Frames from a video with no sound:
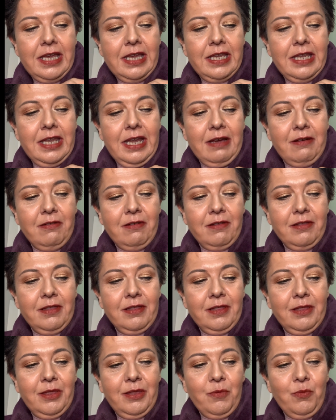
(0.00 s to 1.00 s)
Now,
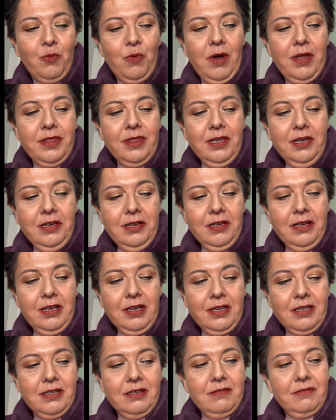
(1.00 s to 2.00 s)
the one that
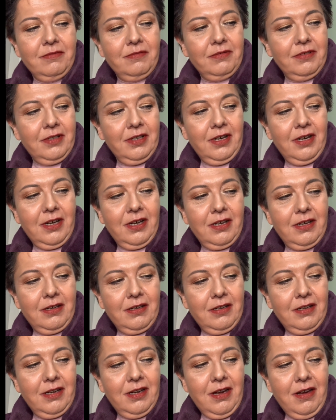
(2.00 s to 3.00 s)

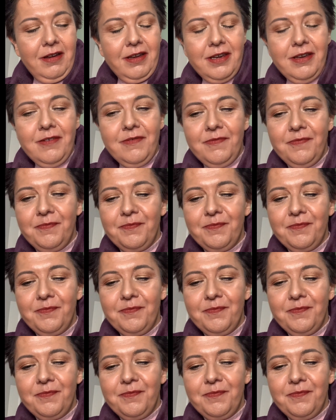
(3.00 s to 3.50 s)
kind of,